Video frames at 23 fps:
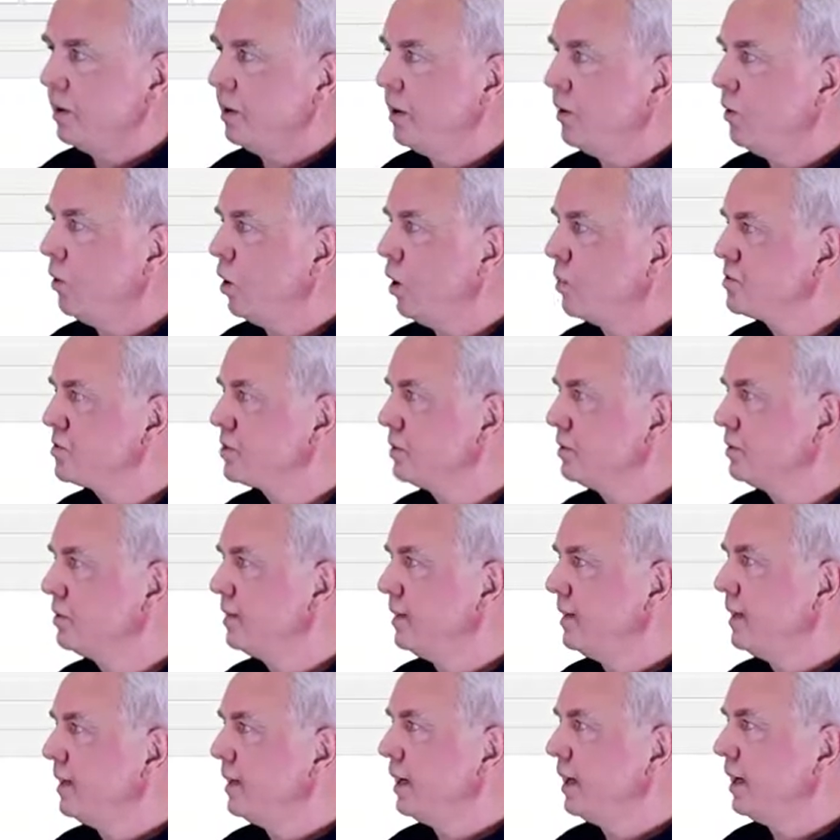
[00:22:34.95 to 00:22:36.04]
uh, option,
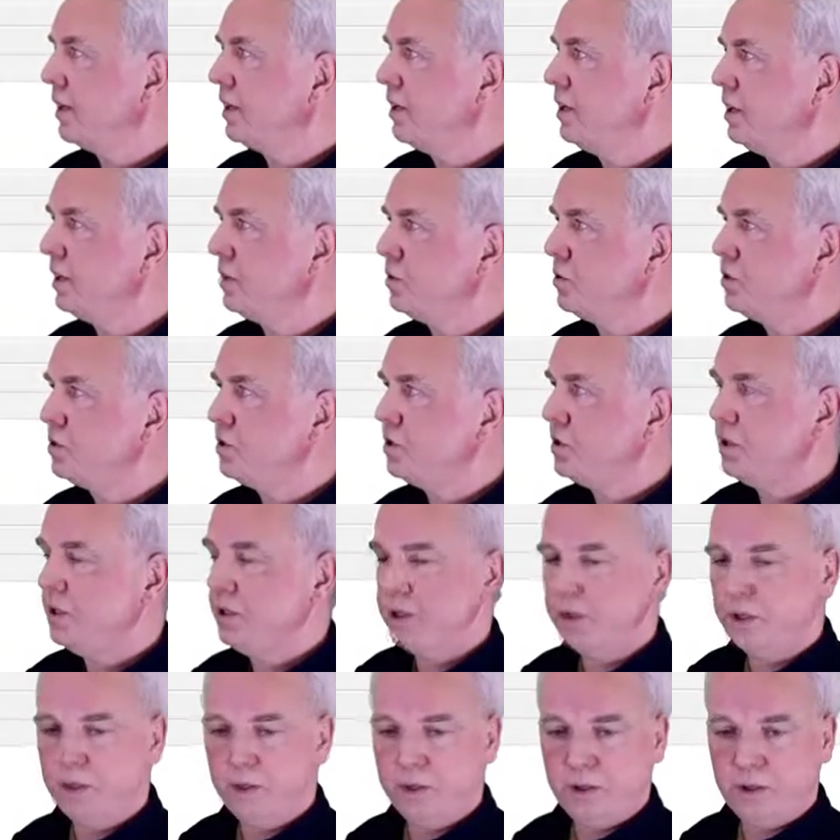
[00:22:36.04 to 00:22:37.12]
and here you
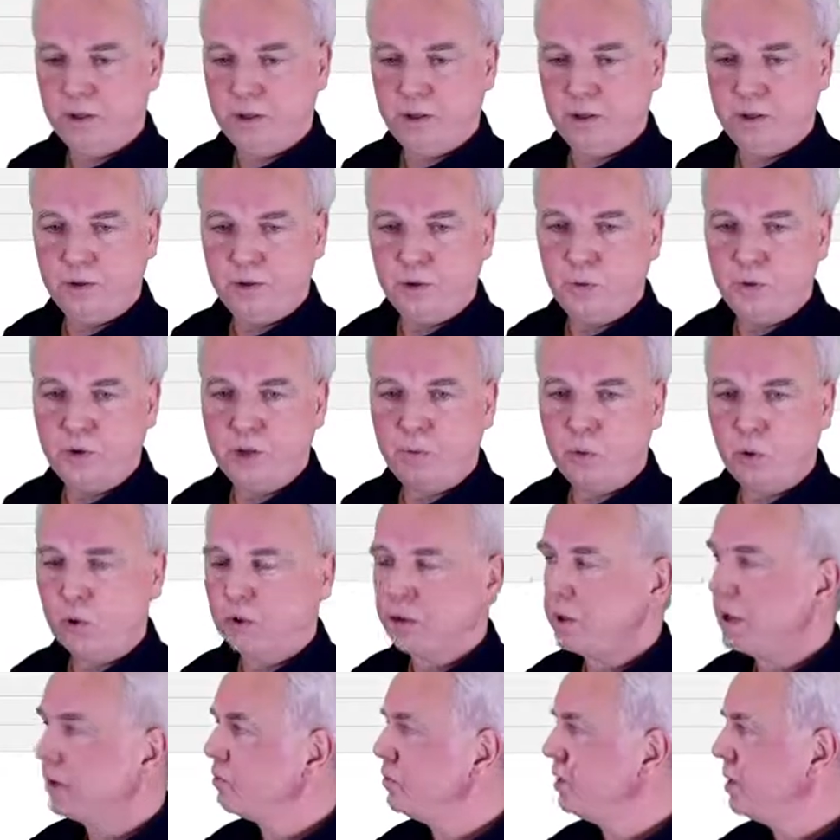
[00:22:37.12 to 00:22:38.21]
see uh, the report
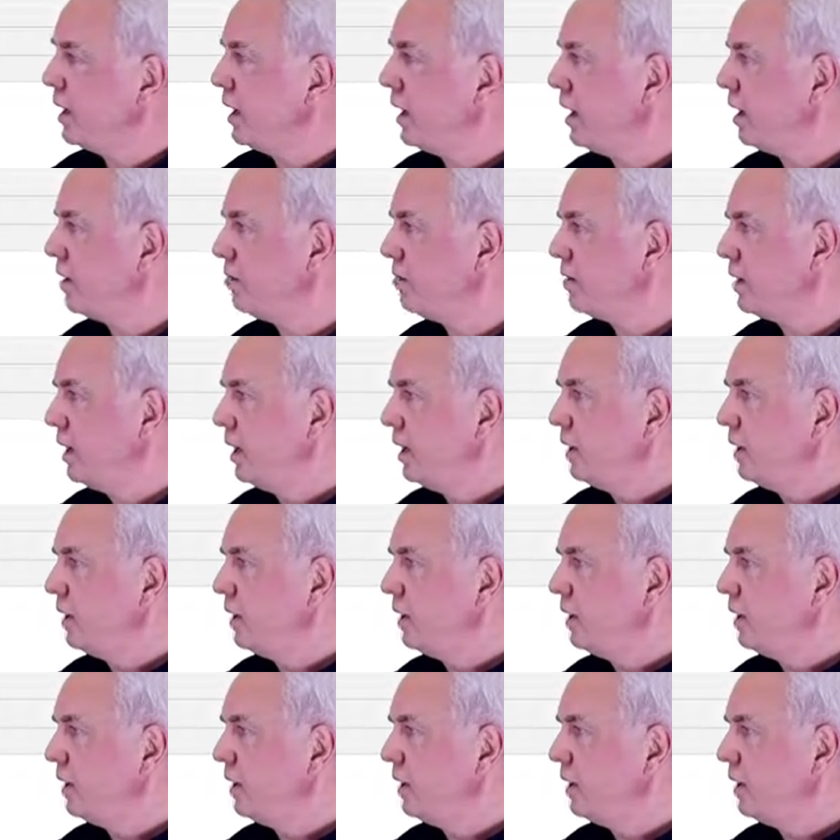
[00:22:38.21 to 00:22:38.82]
that we have.